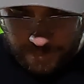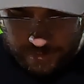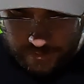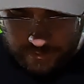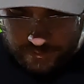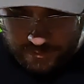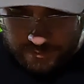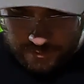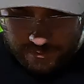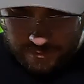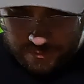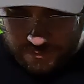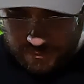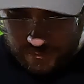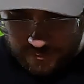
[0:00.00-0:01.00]
I
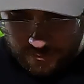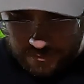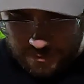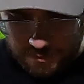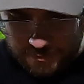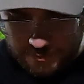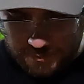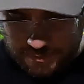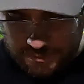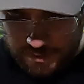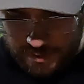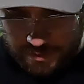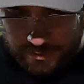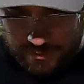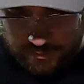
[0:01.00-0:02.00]
need this to
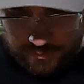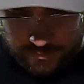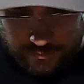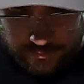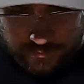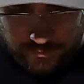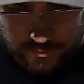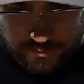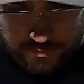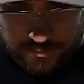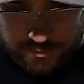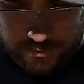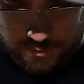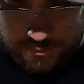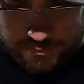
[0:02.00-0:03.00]
die.
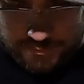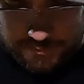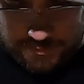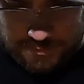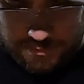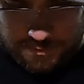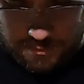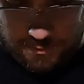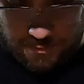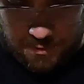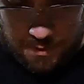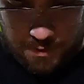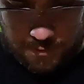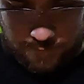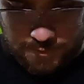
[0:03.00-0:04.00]
I honestly need a
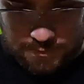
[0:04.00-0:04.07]
lot of